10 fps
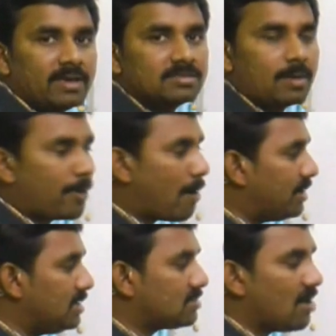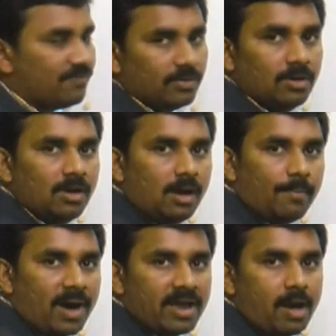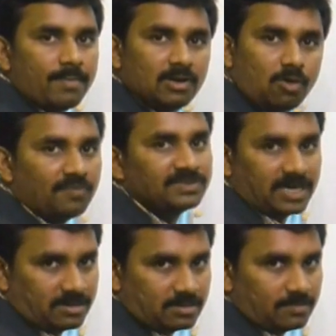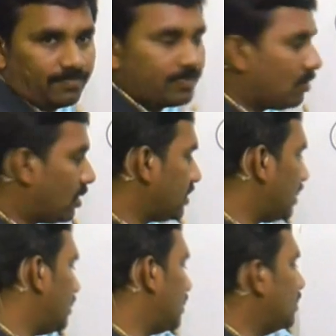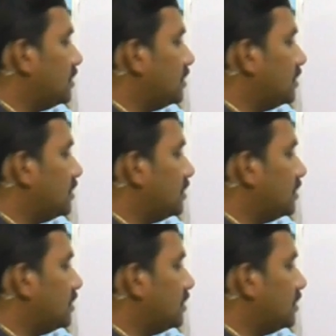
some properties of binomial coefficients. What are that?